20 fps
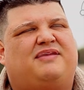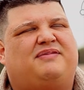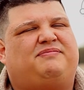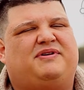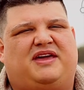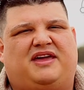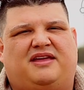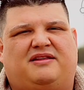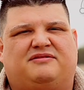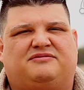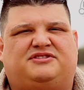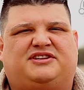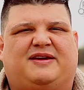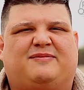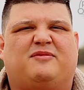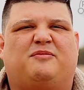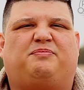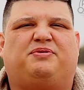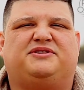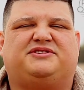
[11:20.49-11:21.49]
being
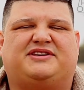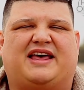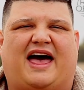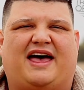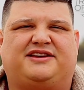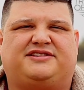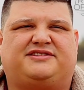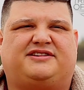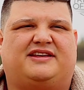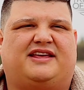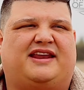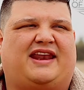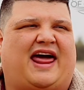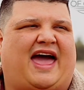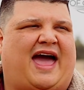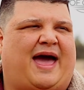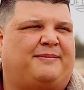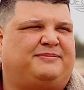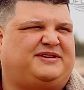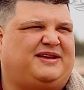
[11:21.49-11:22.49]
demon-possessed, and
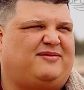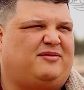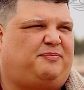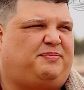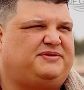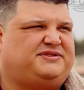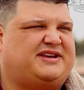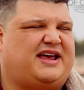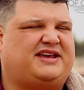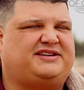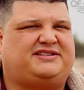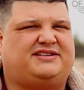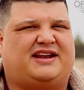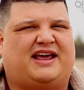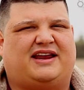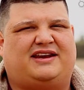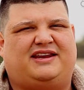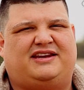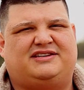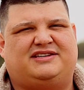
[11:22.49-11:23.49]
I'm demon-possessed and
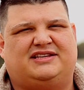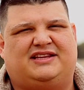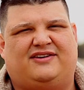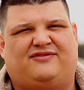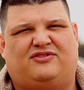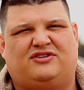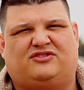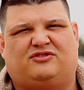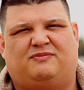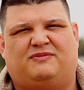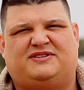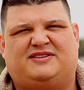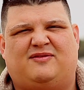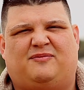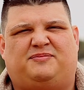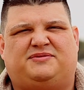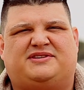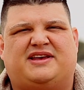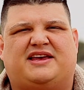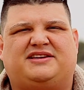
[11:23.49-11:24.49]
I need deliverance from the
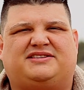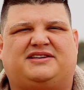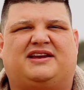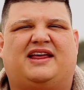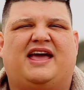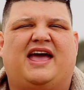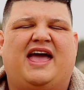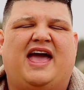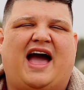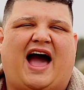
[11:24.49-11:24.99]
demon-possessed, and